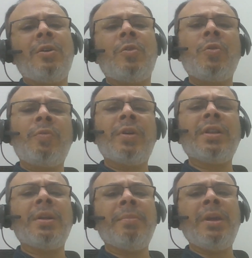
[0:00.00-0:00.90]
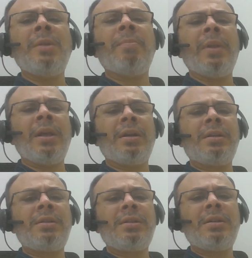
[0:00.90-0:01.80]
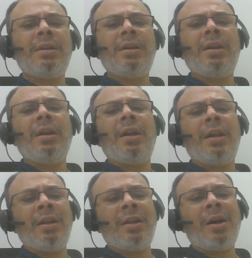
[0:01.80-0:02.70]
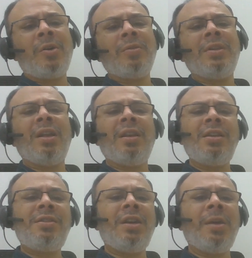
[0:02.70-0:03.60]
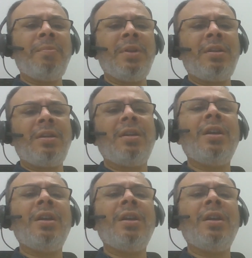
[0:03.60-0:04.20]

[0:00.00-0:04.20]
who were the main players, and how they reshaped it